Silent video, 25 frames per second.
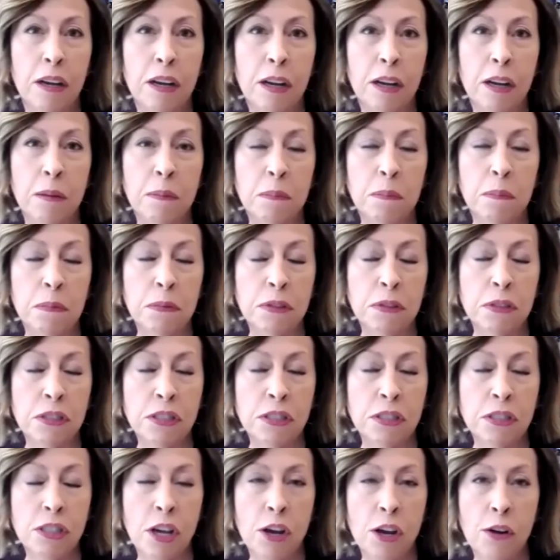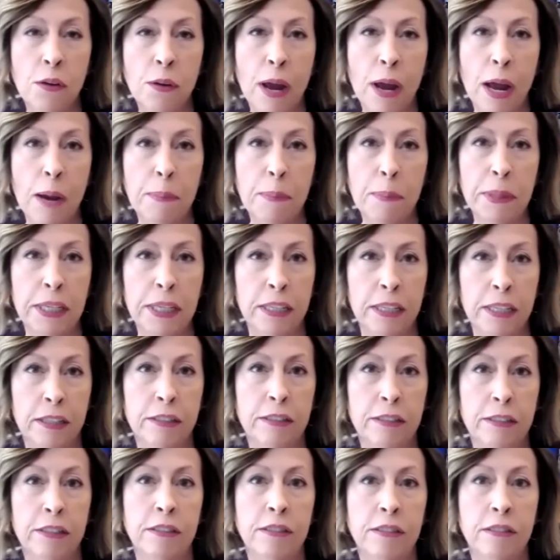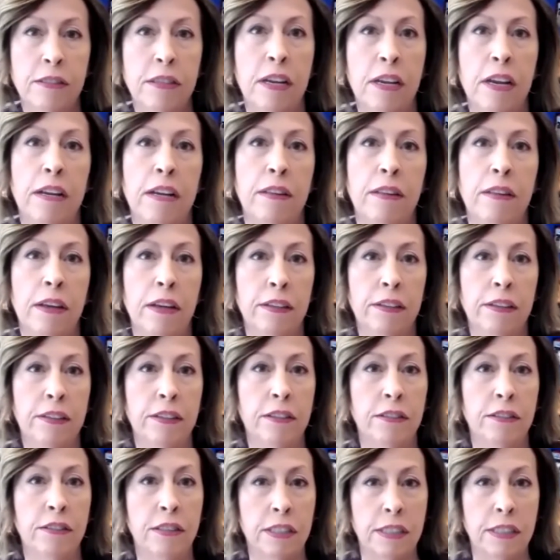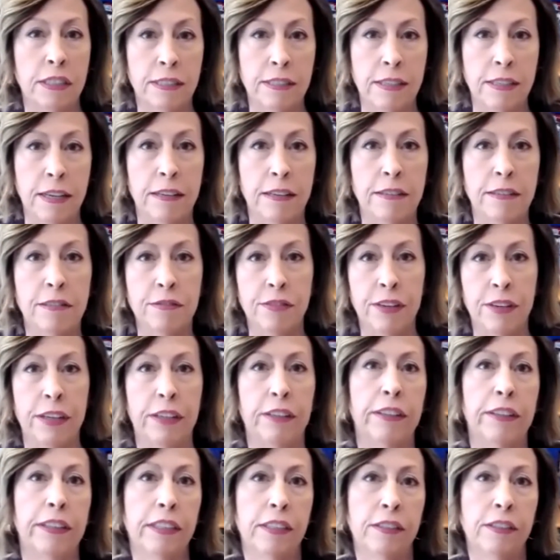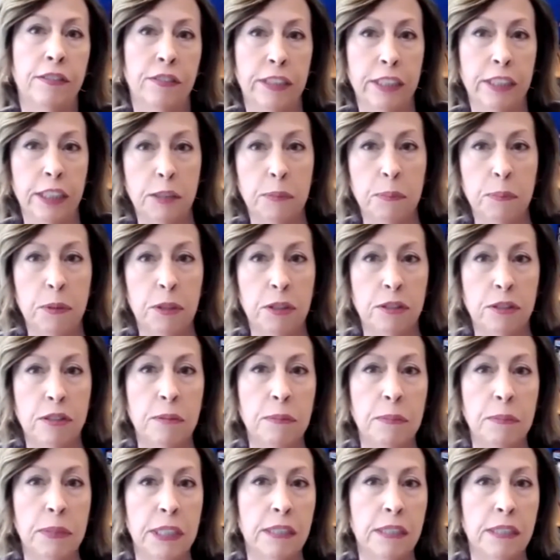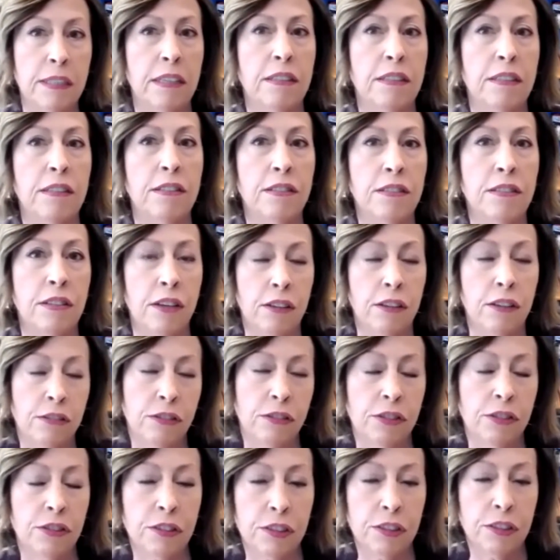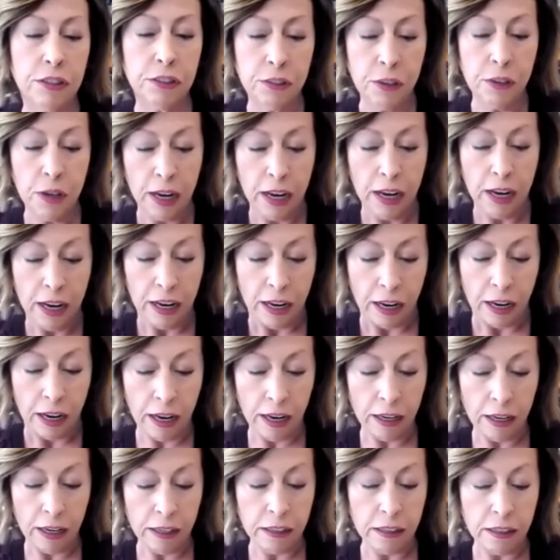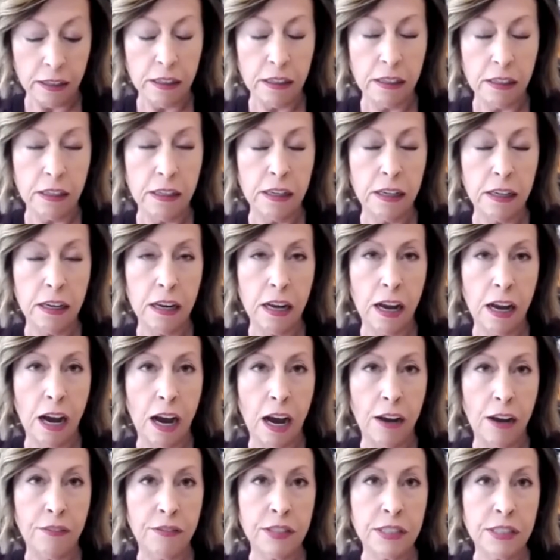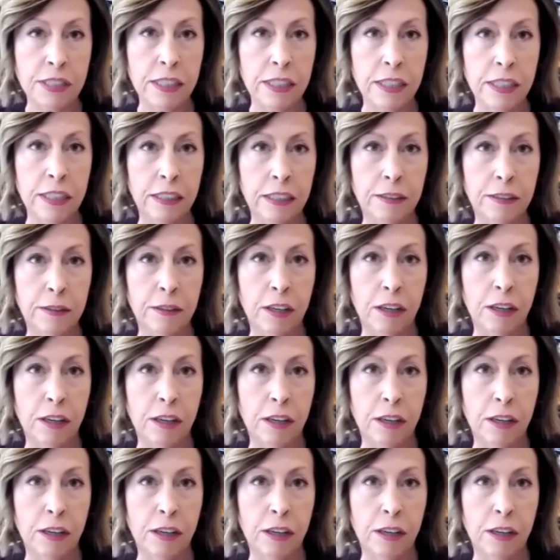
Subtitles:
I'm so happy to hear you say that, success varies for each person, because that's so true. And I've seen